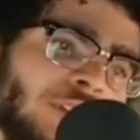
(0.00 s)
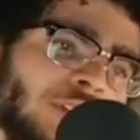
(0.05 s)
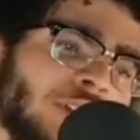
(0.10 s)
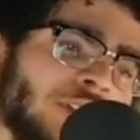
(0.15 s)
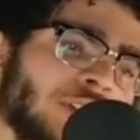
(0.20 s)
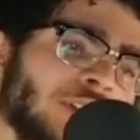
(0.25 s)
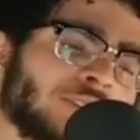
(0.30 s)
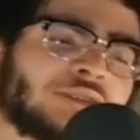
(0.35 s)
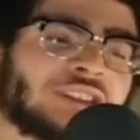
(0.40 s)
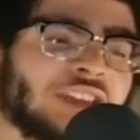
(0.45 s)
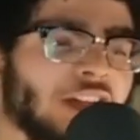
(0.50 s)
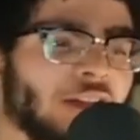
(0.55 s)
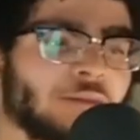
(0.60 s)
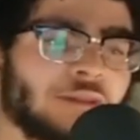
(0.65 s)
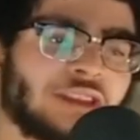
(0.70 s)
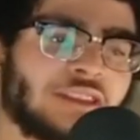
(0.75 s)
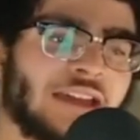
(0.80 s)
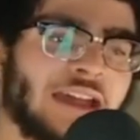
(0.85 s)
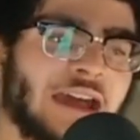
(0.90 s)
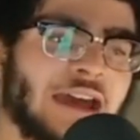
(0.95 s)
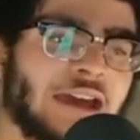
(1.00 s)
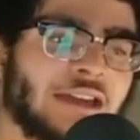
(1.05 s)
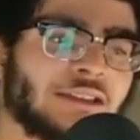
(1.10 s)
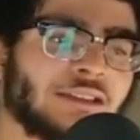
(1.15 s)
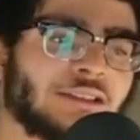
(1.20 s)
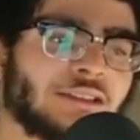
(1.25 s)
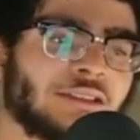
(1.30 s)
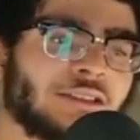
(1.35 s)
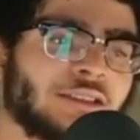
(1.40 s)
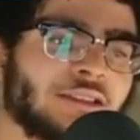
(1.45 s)
Don't tell me that.
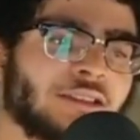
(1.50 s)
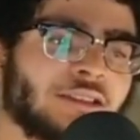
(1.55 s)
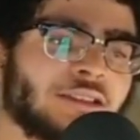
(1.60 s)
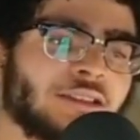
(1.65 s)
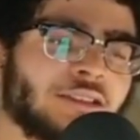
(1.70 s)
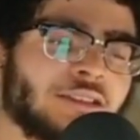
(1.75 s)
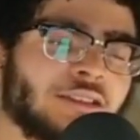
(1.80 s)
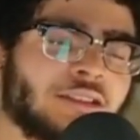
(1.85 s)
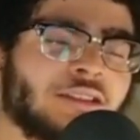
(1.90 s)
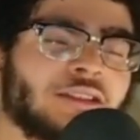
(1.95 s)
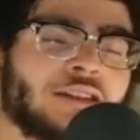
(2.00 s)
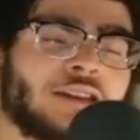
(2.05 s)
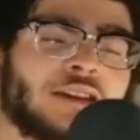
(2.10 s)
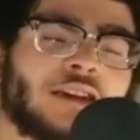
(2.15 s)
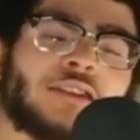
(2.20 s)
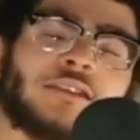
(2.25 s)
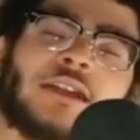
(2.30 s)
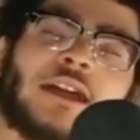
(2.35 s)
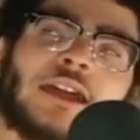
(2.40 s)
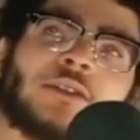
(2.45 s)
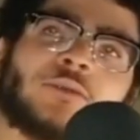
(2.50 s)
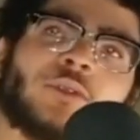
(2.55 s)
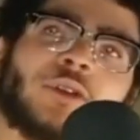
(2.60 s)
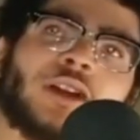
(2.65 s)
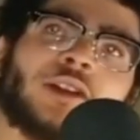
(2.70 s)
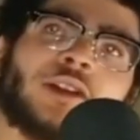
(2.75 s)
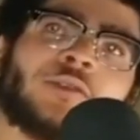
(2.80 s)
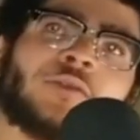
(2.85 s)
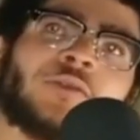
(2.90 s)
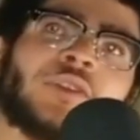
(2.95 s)
All right, well,